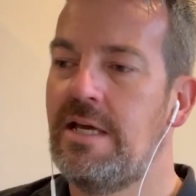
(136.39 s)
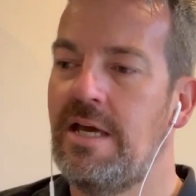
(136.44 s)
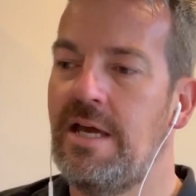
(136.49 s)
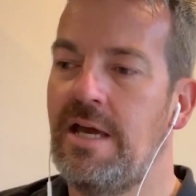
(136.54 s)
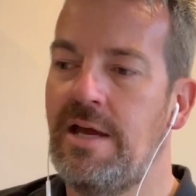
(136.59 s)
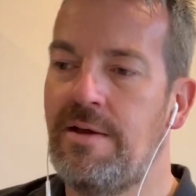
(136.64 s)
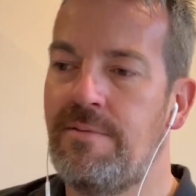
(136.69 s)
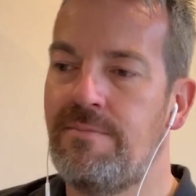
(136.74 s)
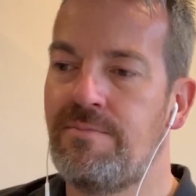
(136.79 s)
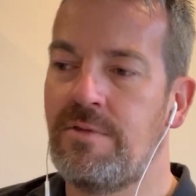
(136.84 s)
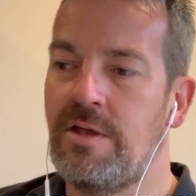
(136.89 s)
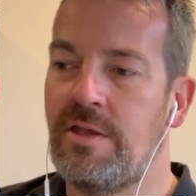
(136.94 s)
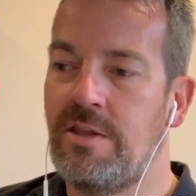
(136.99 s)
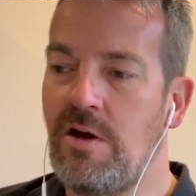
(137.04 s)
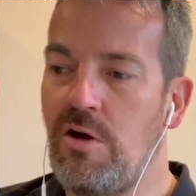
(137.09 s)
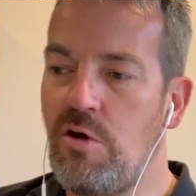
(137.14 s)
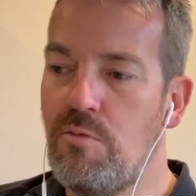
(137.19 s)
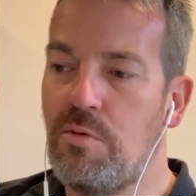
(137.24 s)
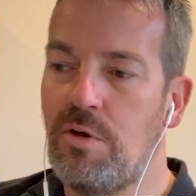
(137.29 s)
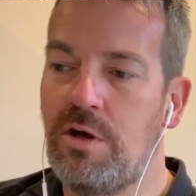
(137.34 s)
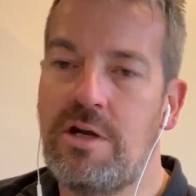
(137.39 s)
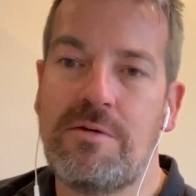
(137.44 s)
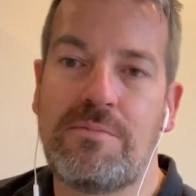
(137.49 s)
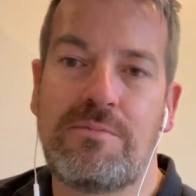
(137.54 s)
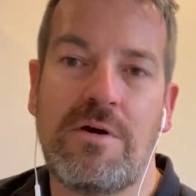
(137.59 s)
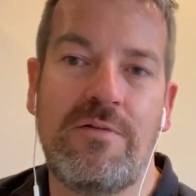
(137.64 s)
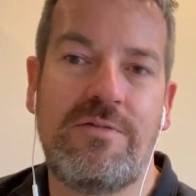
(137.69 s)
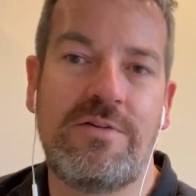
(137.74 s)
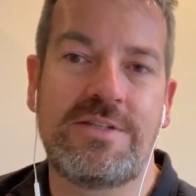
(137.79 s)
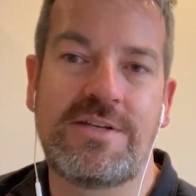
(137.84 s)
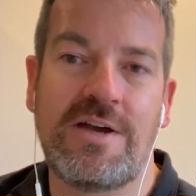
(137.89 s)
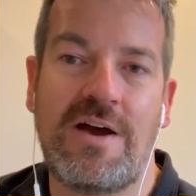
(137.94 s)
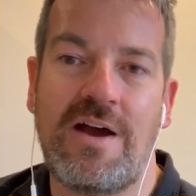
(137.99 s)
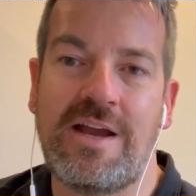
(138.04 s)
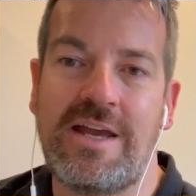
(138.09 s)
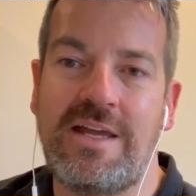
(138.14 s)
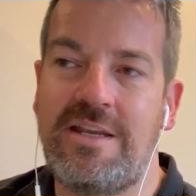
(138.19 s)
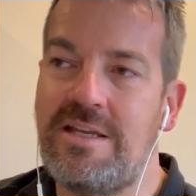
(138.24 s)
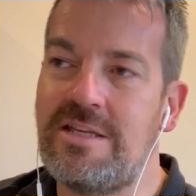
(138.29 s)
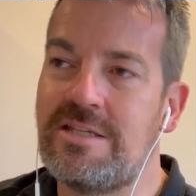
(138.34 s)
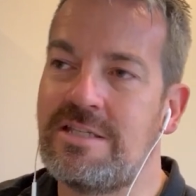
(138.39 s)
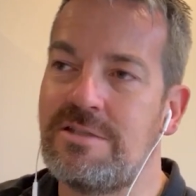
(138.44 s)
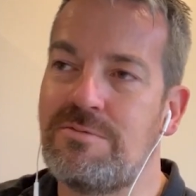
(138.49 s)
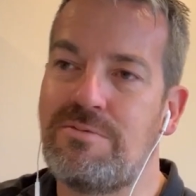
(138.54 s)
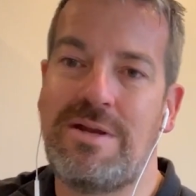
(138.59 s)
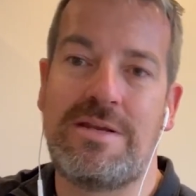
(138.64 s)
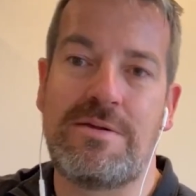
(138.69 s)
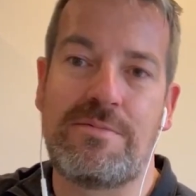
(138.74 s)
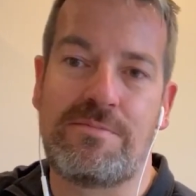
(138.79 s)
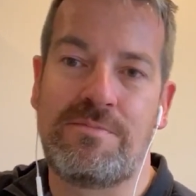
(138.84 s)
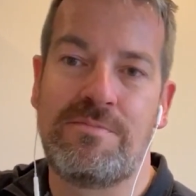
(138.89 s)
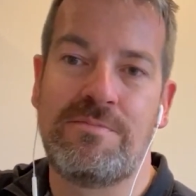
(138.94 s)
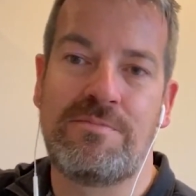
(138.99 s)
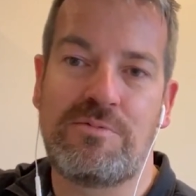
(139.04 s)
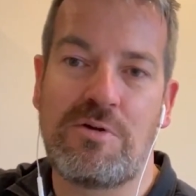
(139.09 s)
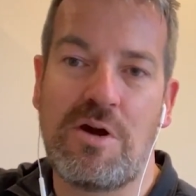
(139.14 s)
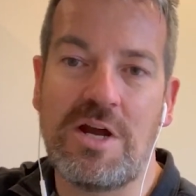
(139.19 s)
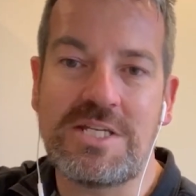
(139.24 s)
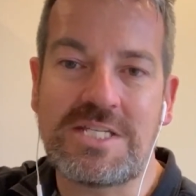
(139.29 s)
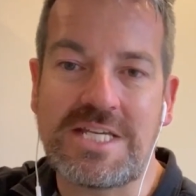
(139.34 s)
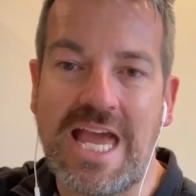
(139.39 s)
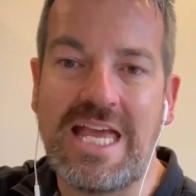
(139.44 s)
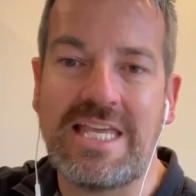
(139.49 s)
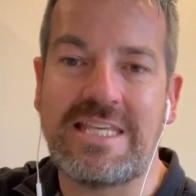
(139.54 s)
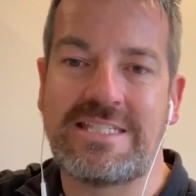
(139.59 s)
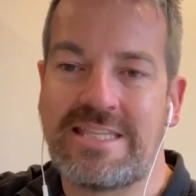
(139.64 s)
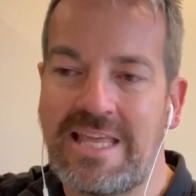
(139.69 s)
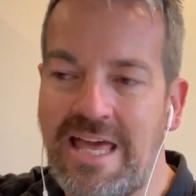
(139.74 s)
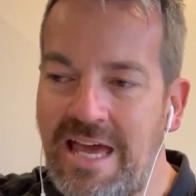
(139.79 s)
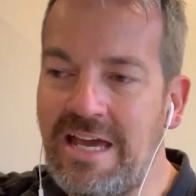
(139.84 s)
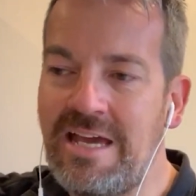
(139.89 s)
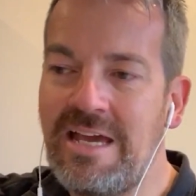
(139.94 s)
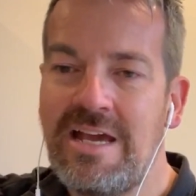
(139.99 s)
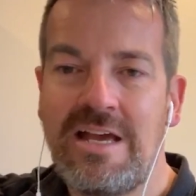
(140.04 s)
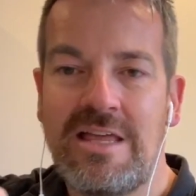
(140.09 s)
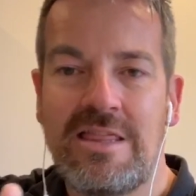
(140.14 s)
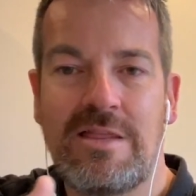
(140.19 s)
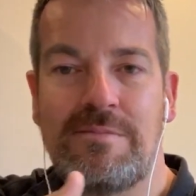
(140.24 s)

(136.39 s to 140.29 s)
And the whole point of a profit target is when the price gets there,